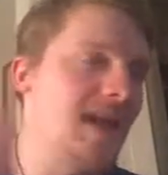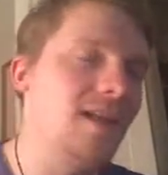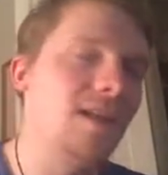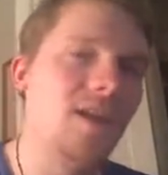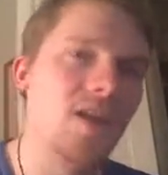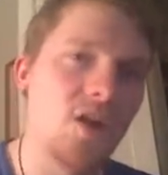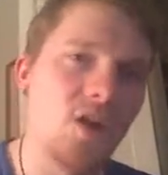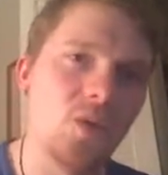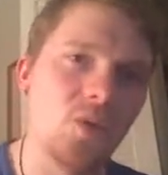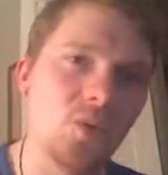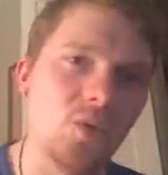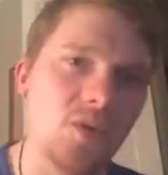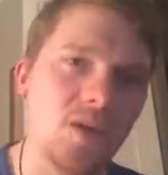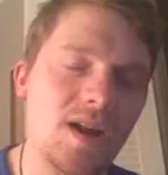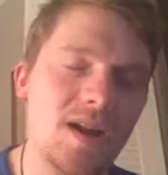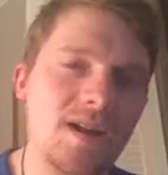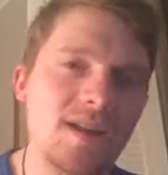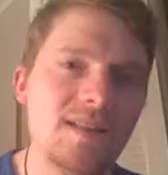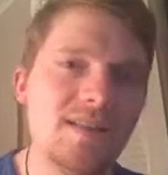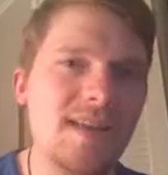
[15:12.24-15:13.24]

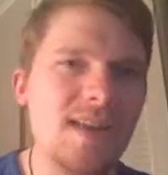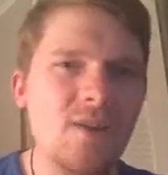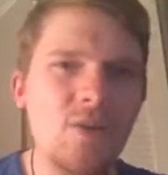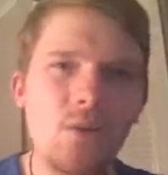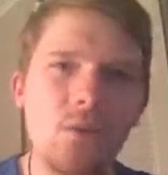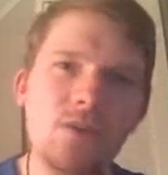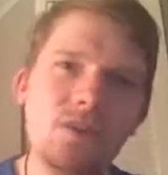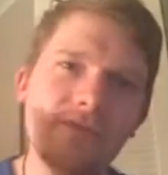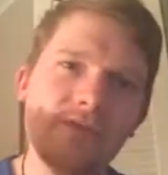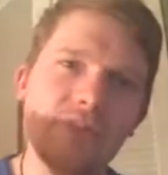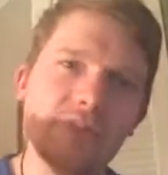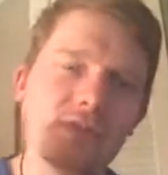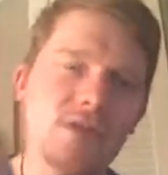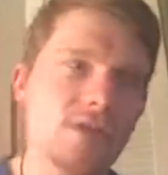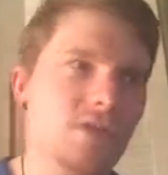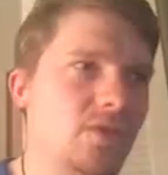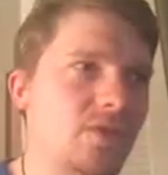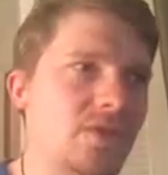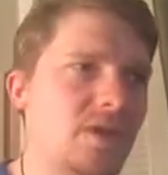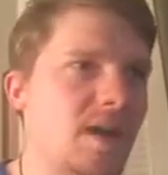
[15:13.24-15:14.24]
hellhole, that all of the
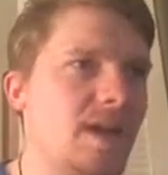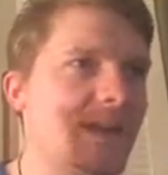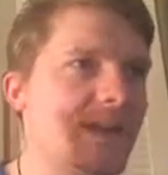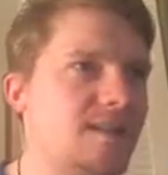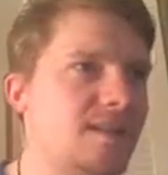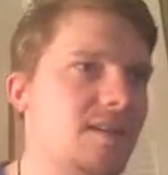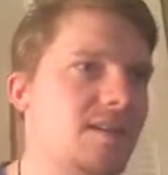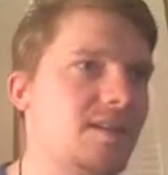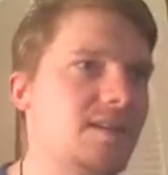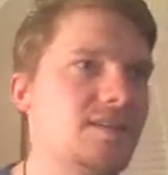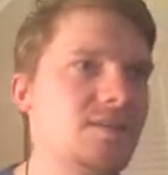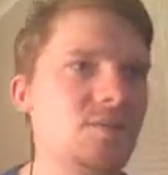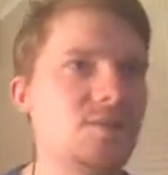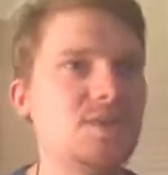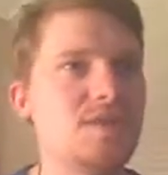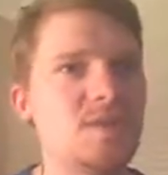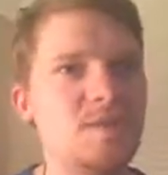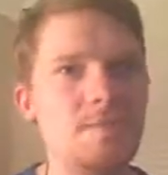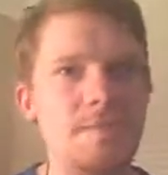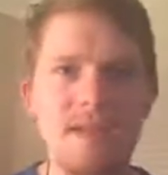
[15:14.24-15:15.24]
good ideas
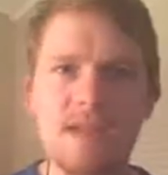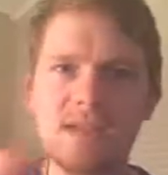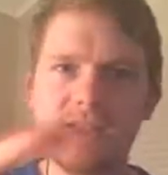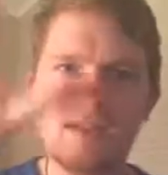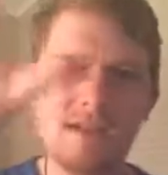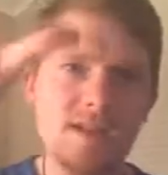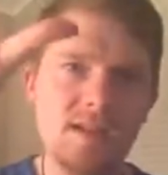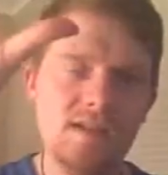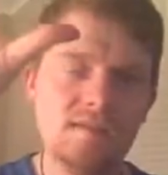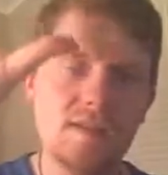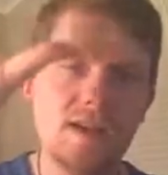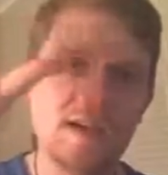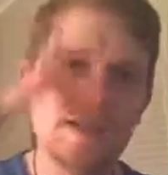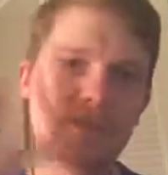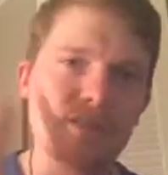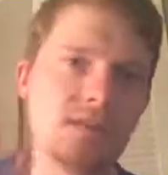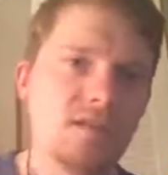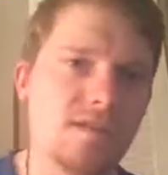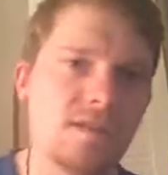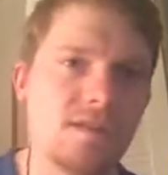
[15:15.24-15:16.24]
will just magically
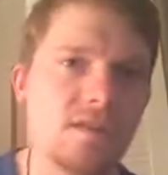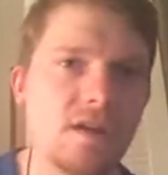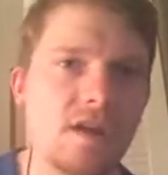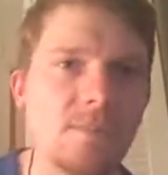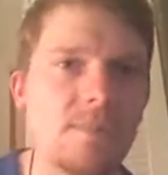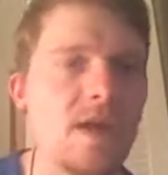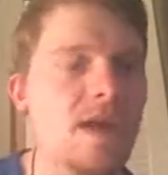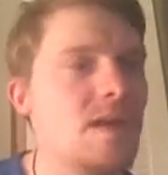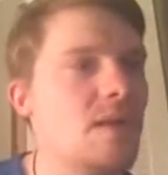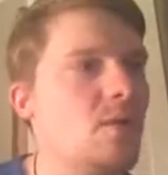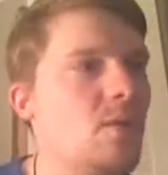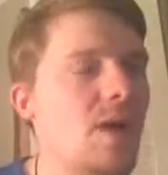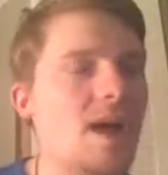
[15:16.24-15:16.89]
rise to the top.